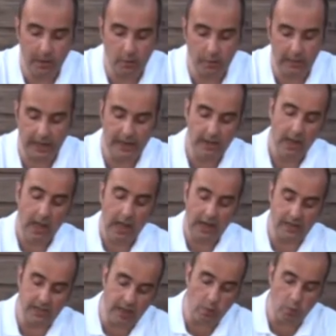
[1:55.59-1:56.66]
Okay,
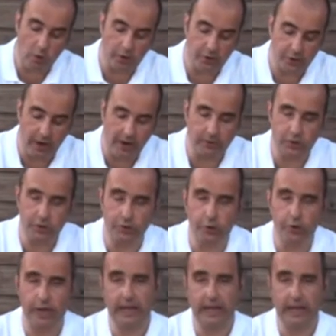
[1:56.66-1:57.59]
and as that water travels through,